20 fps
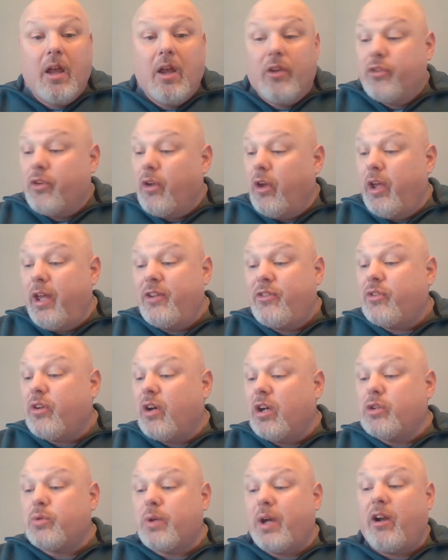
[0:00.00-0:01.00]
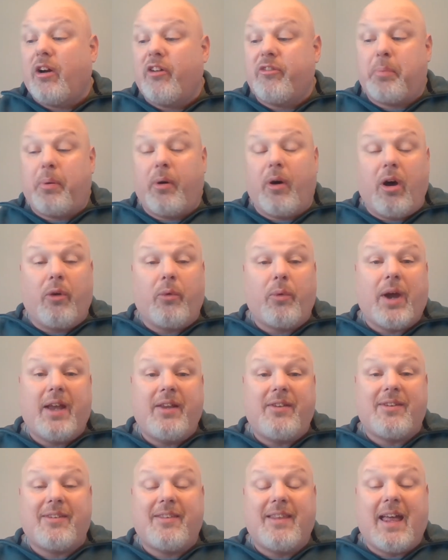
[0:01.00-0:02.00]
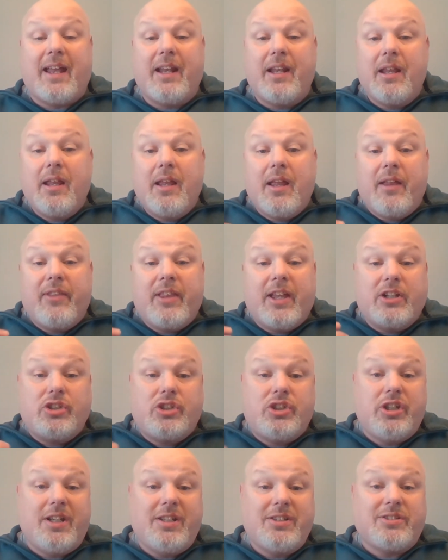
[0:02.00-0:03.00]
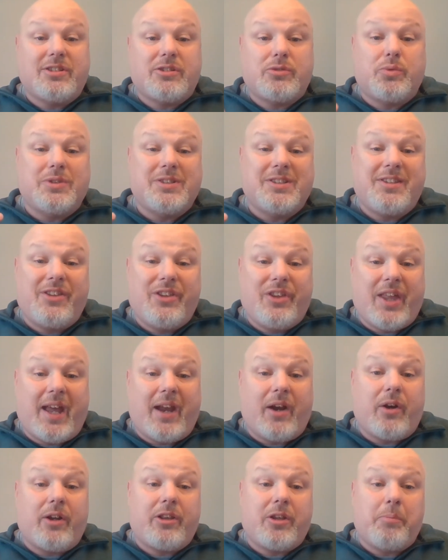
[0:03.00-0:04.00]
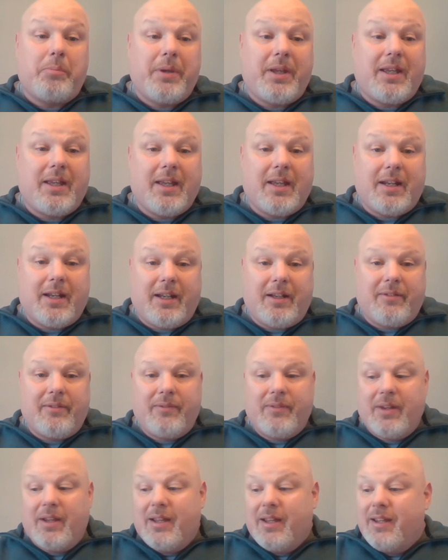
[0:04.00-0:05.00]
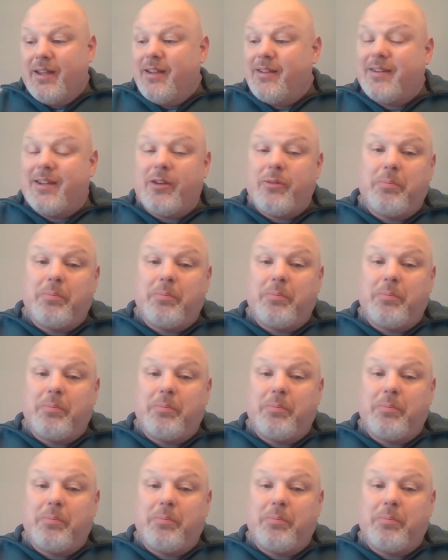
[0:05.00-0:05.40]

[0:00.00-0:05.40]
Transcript: So it starts right off. Paul writes that Jesus was there at the beginning. It says,